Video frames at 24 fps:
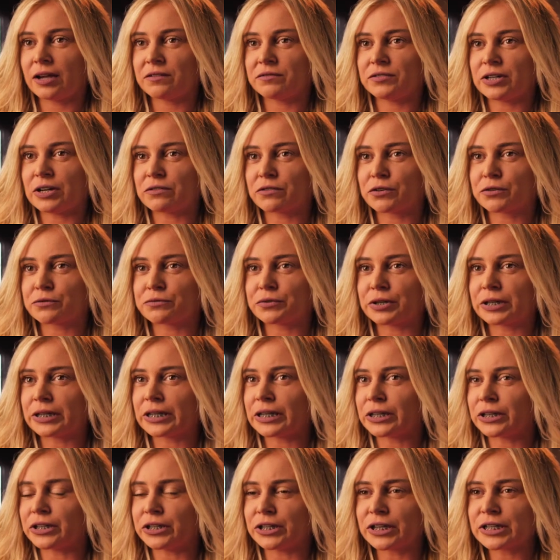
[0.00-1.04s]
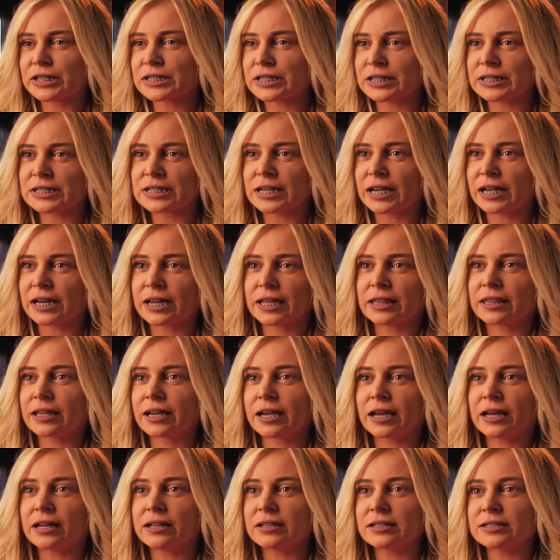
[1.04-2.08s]
I've never really looked into
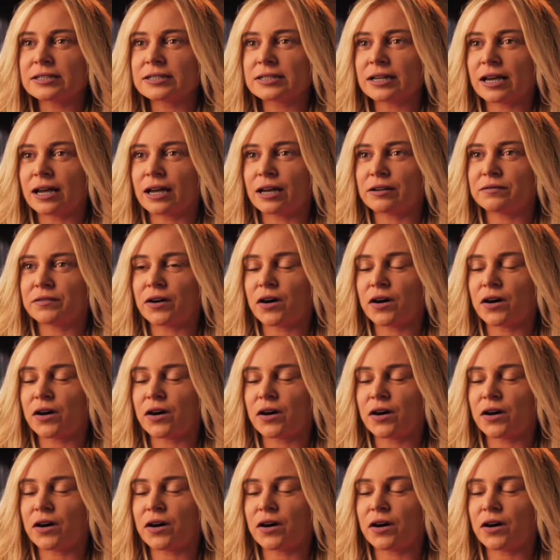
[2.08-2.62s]
anything else. I've